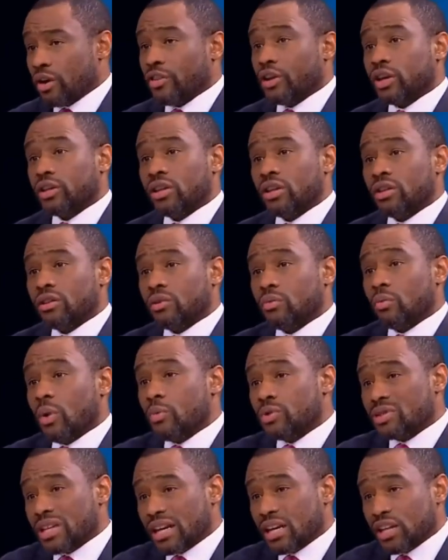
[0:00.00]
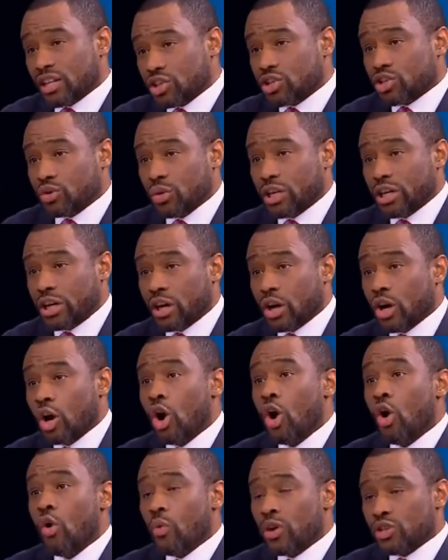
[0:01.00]
The, the, the, what was at issue here
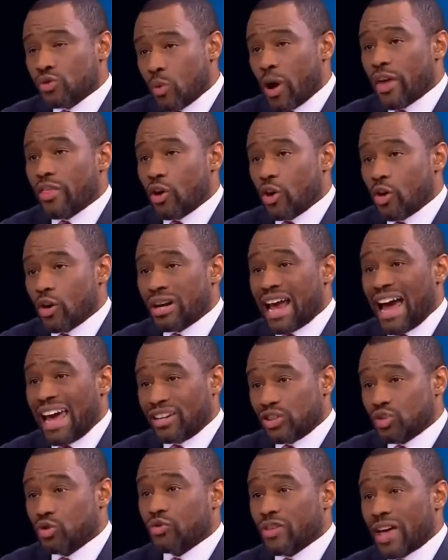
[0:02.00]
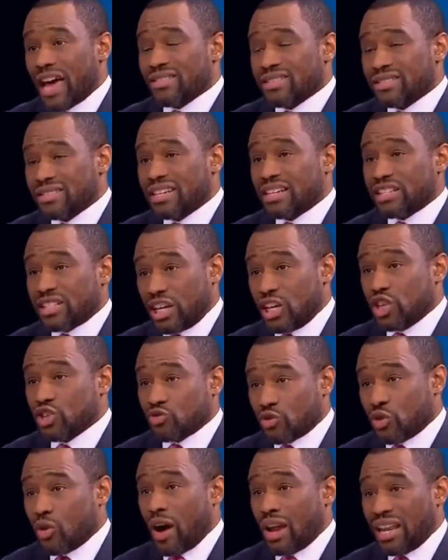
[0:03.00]
was whether or not in 2006 Israel